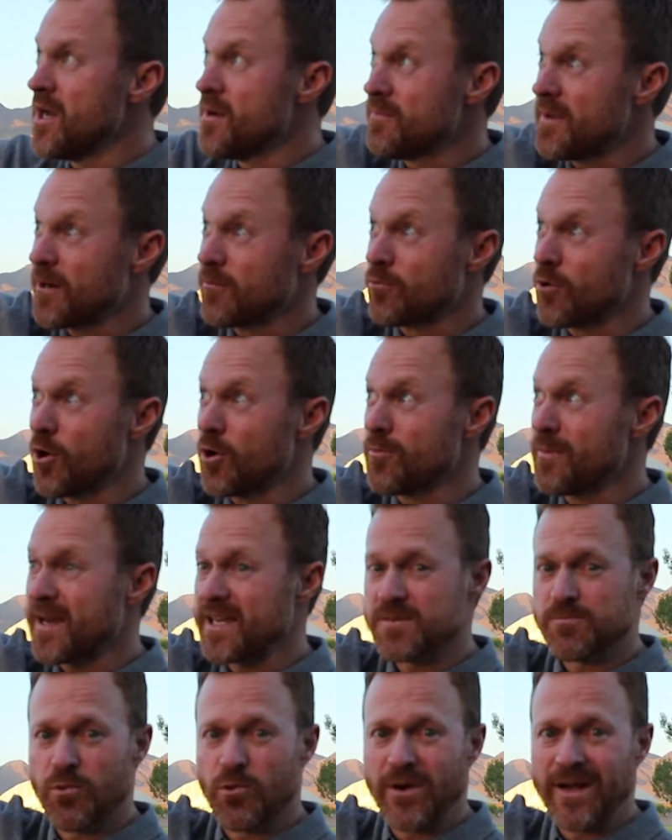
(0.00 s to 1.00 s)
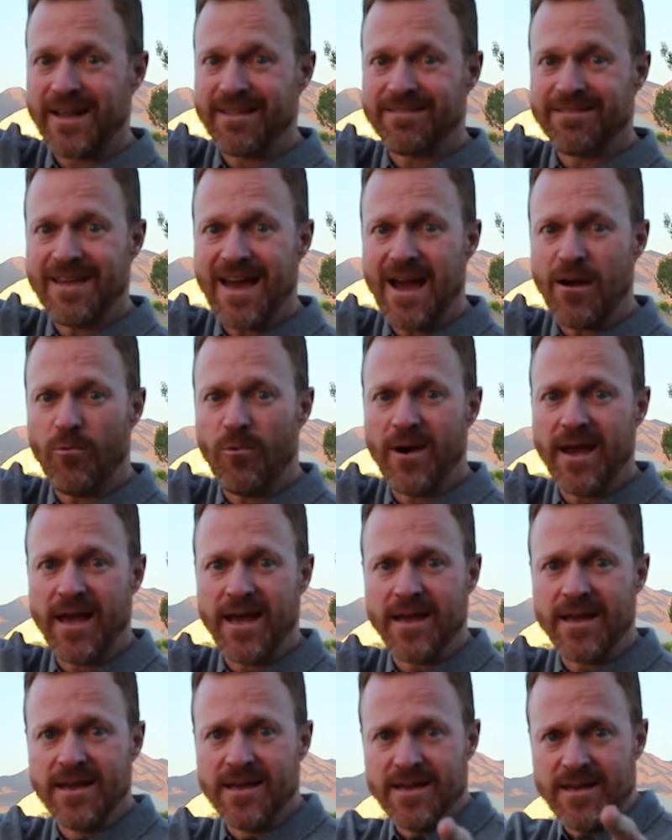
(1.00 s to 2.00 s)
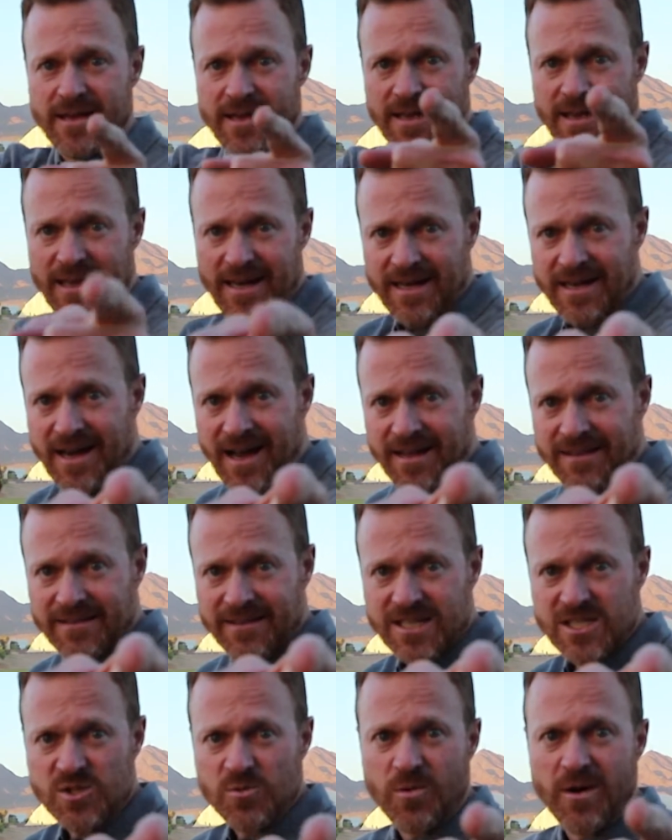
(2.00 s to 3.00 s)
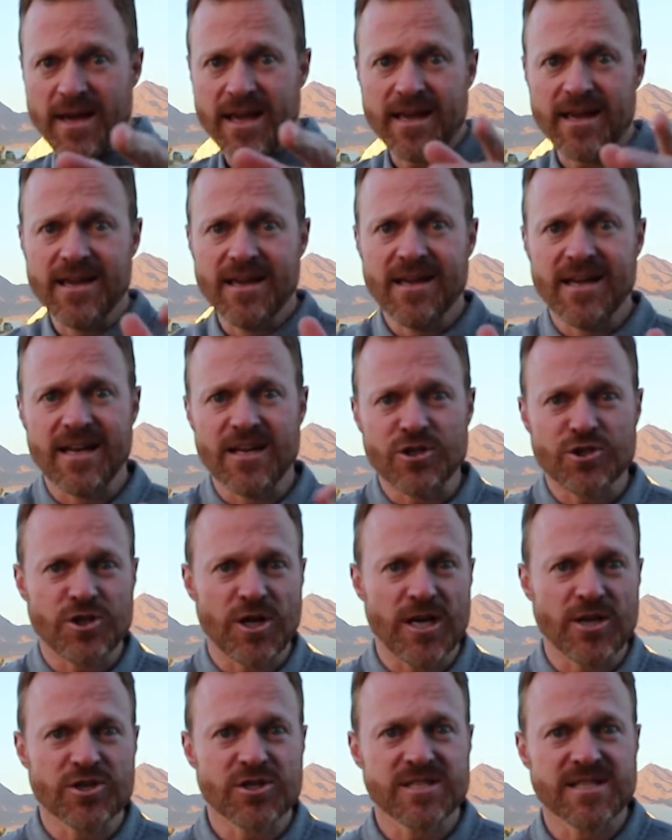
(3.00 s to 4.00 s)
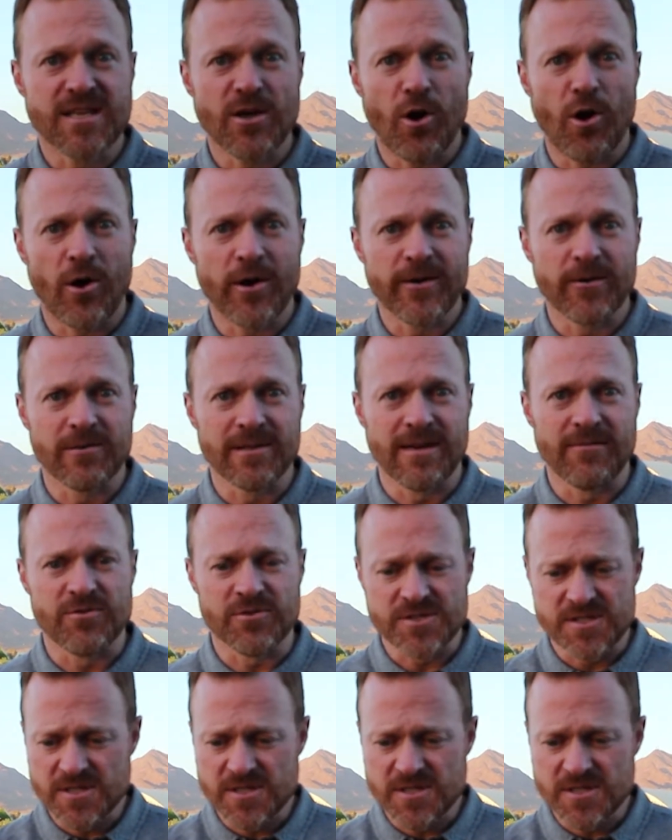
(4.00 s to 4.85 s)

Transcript: my Rode mic's pointing that way and not this way, and it changes the audio levels.